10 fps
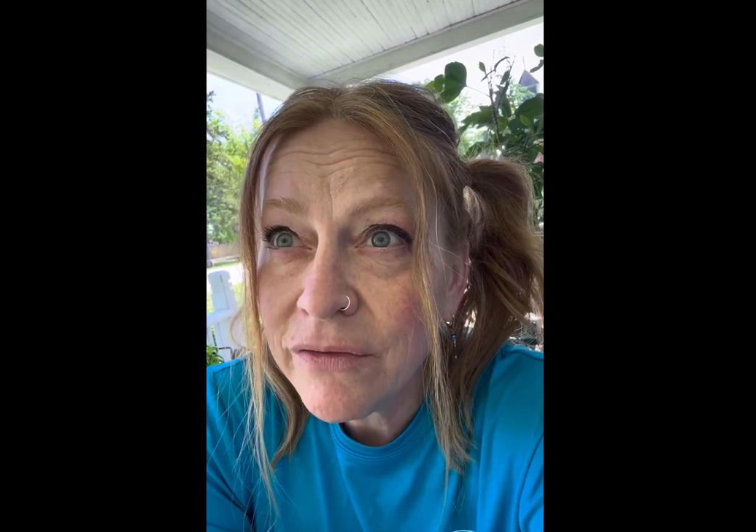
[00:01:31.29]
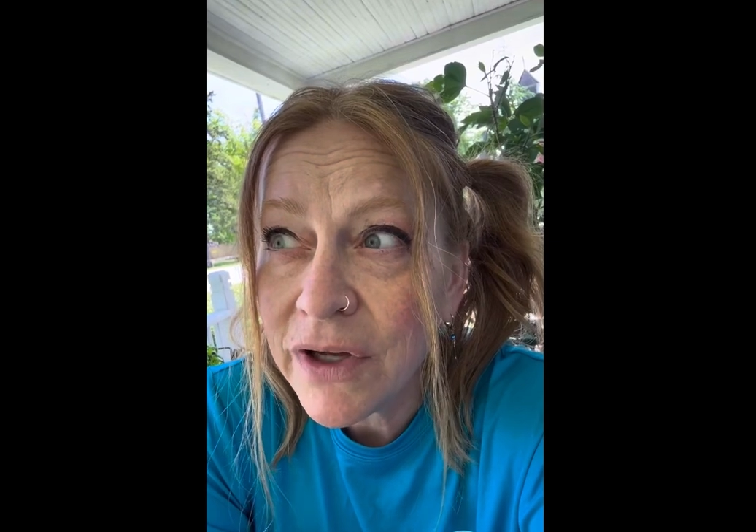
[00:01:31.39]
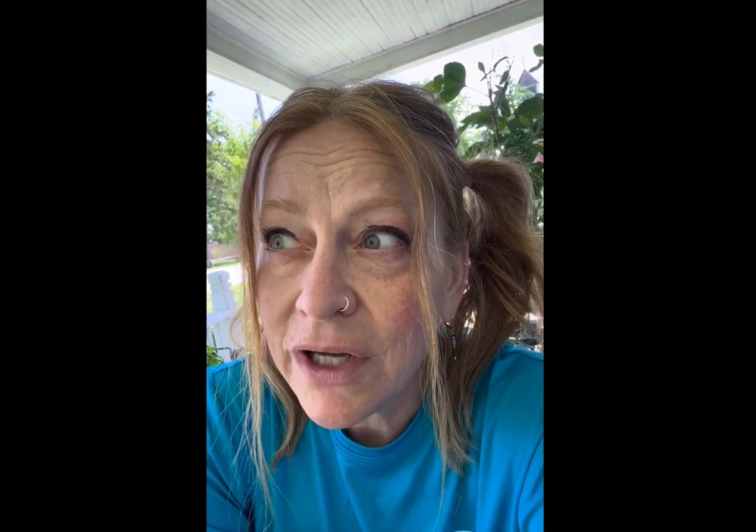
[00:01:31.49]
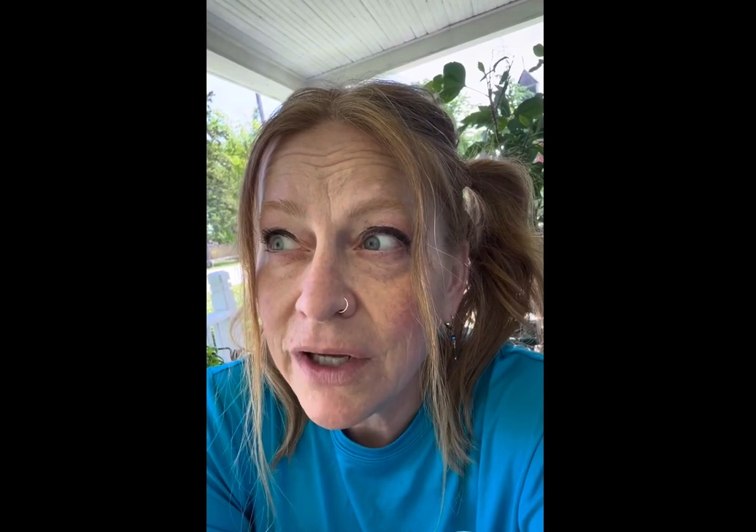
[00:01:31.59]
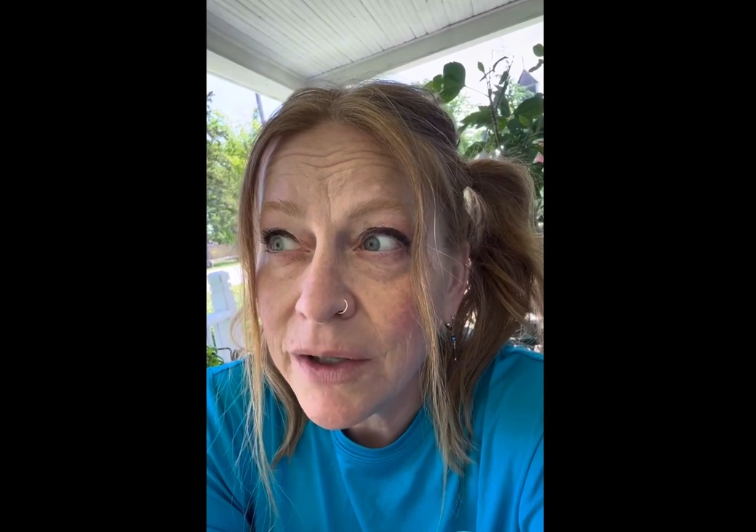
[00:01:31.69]

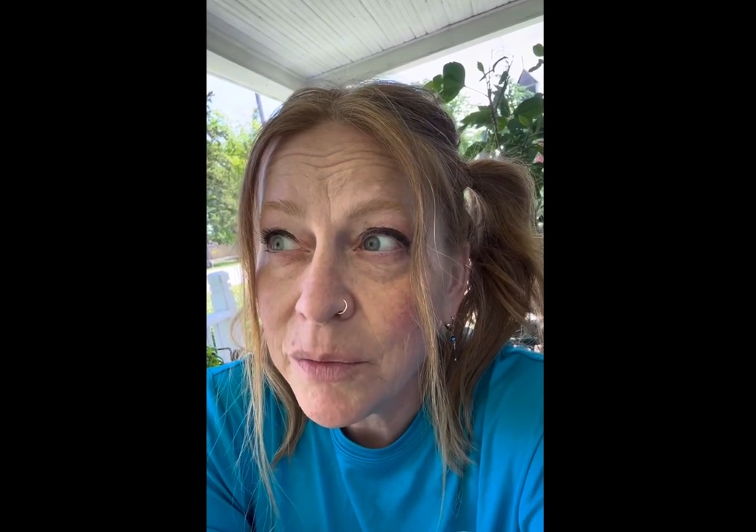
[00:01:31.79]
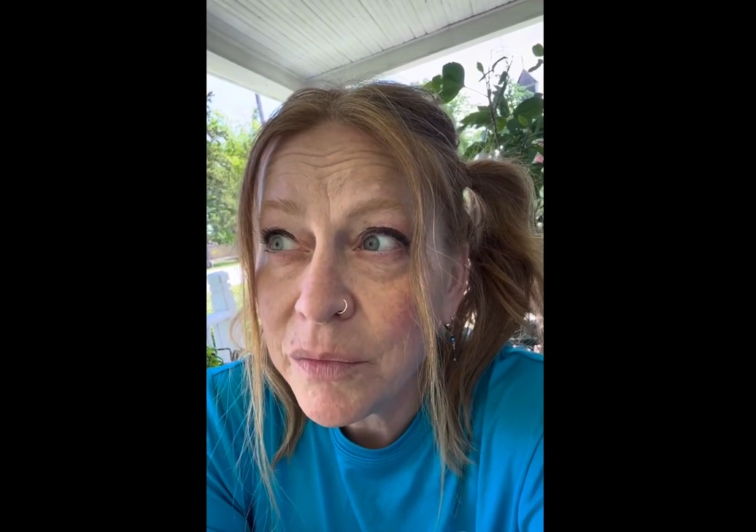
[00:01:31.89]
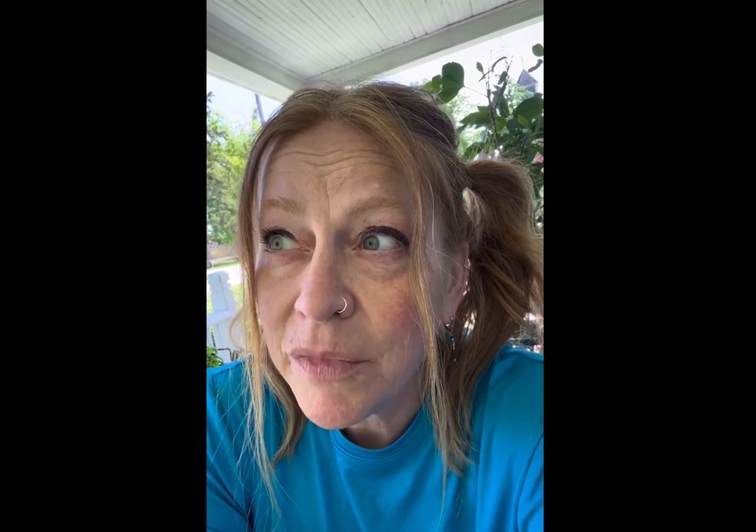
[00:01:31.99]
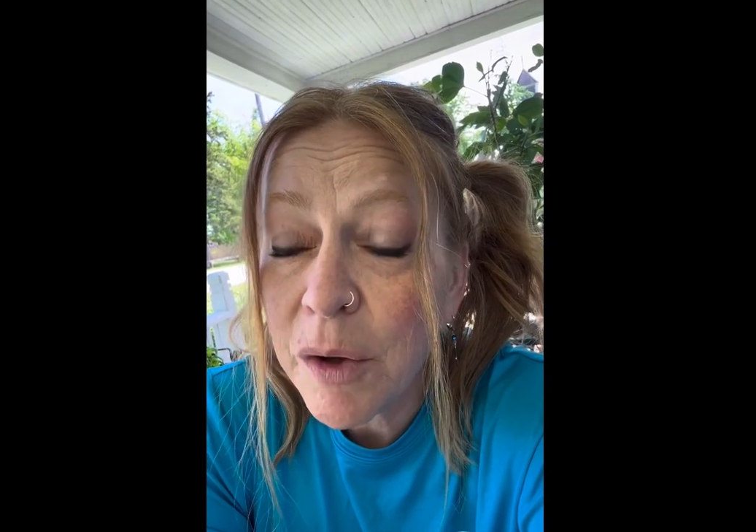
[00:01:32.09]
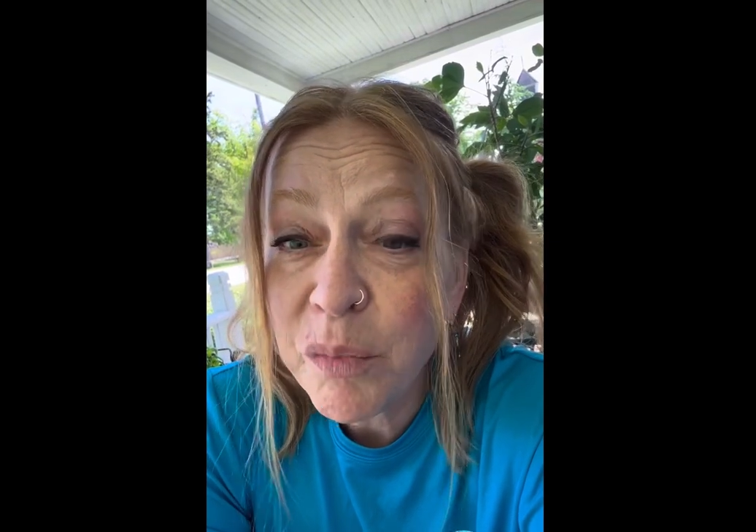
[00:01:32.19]
um,
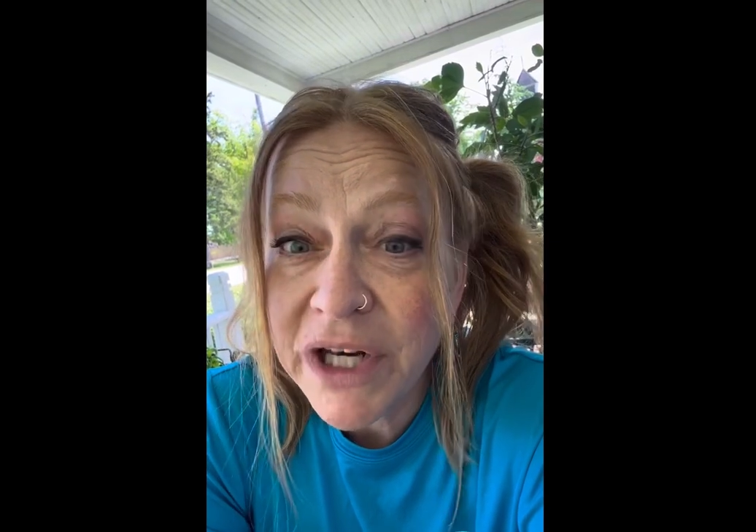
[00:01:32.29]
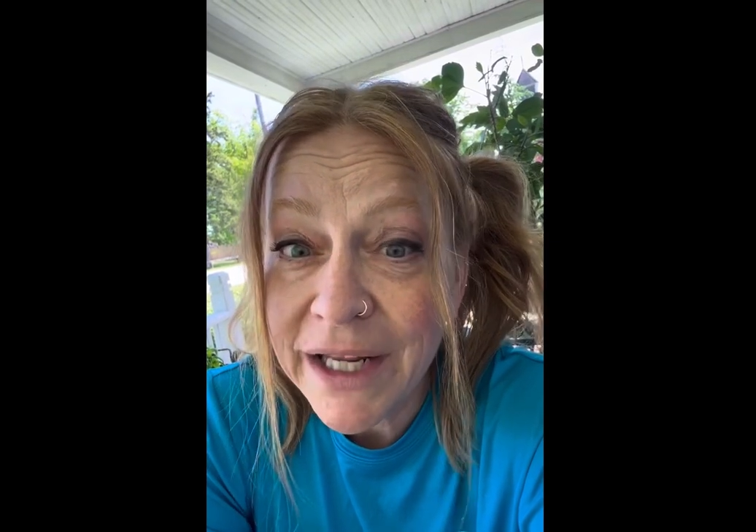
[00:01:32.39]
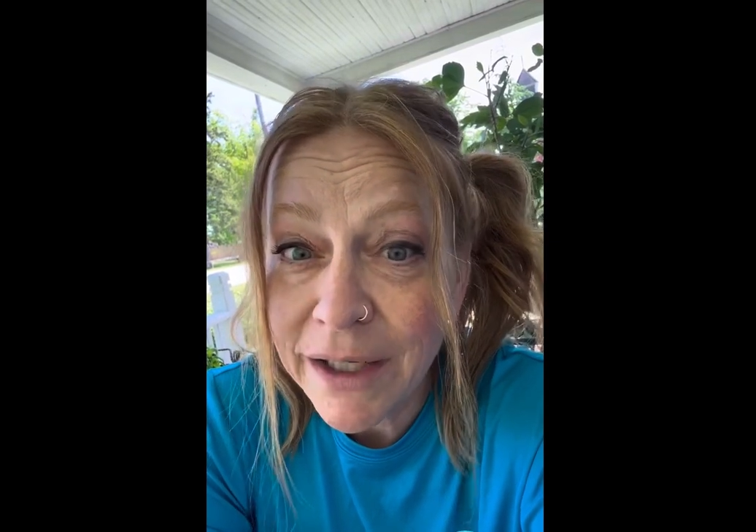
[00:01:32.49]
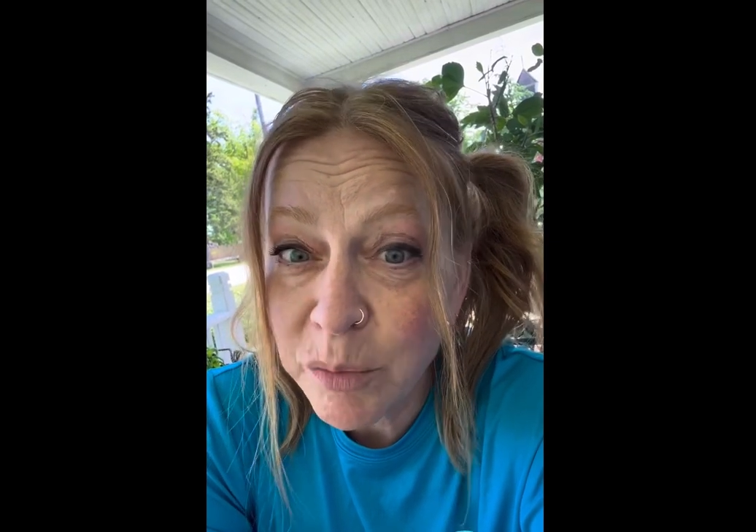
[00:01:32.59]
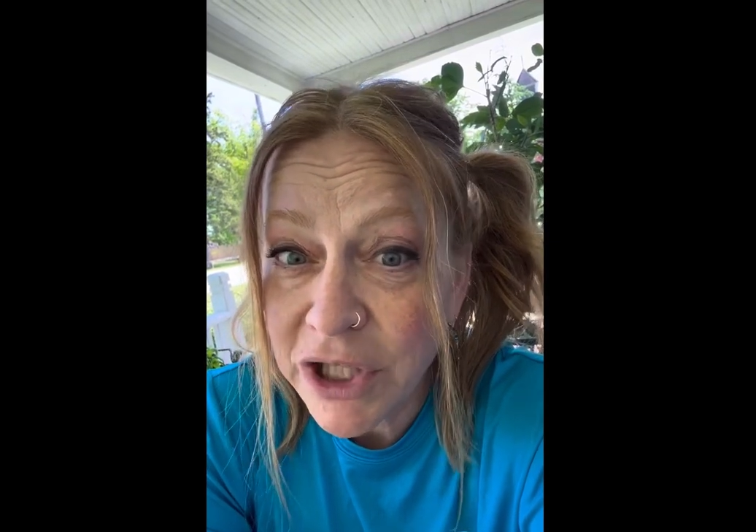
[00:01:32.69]

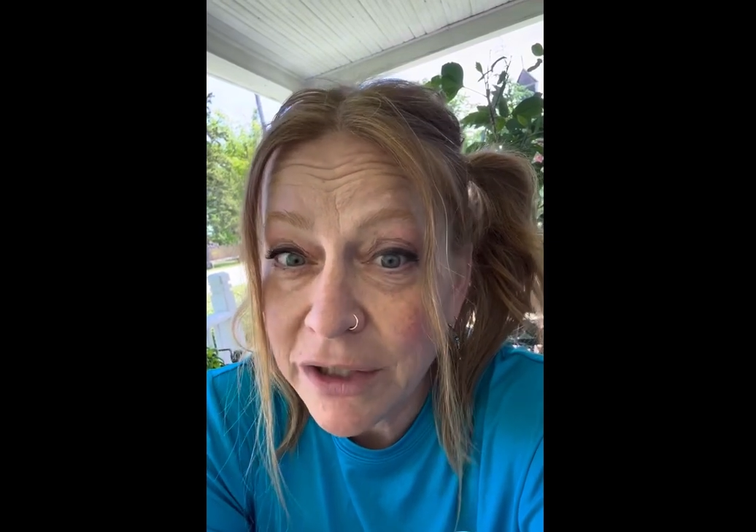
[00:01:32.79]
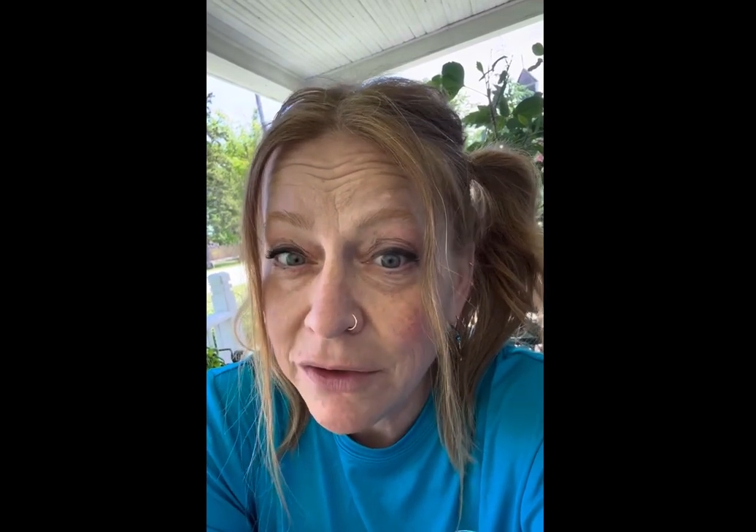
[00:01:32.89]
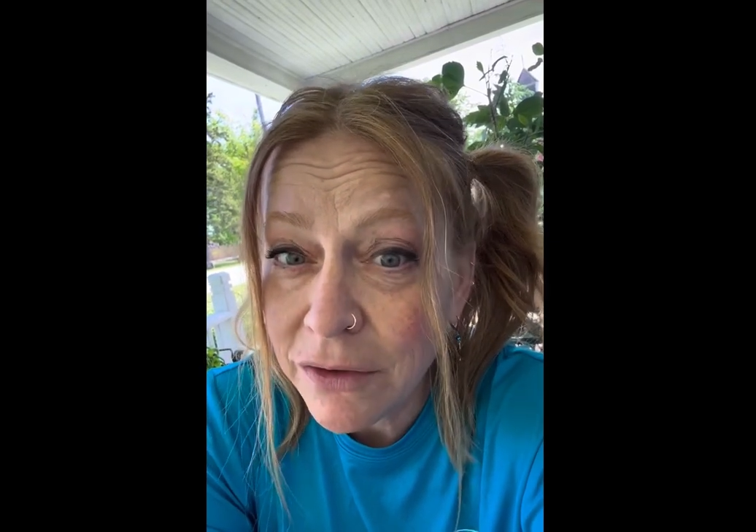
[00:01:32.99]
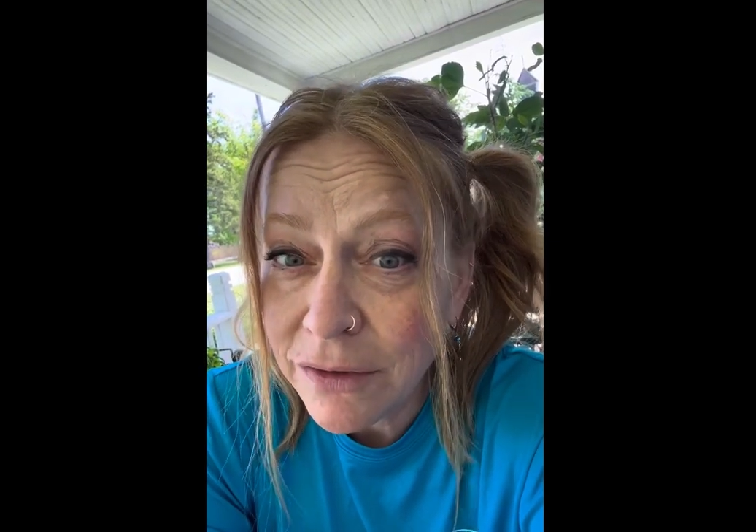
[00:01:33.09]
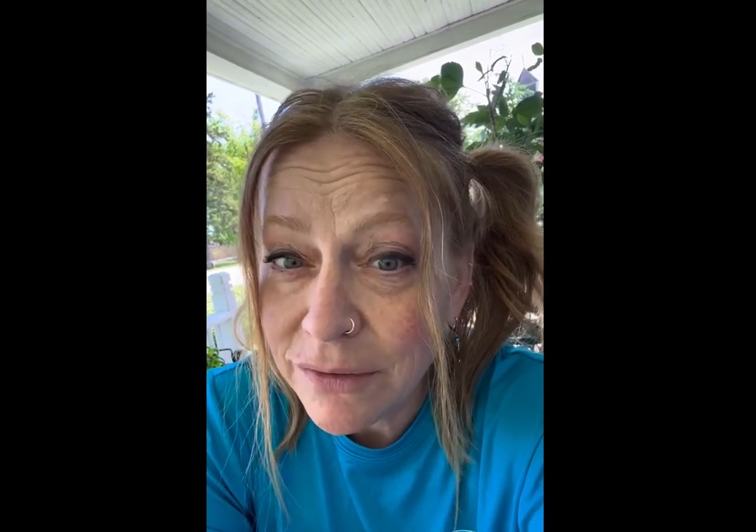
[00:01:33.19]
banana peel.